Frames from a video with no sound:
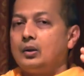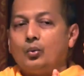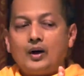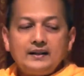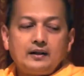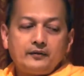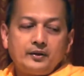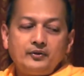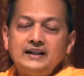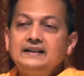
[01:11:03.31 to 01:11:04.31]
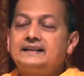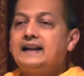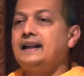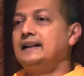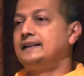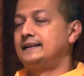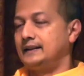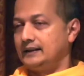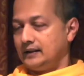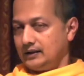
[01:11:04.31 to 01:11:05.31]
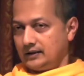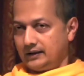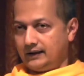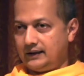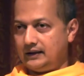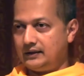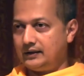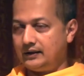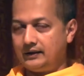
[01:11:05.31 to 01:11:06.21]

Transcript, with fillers: one of the wheels is the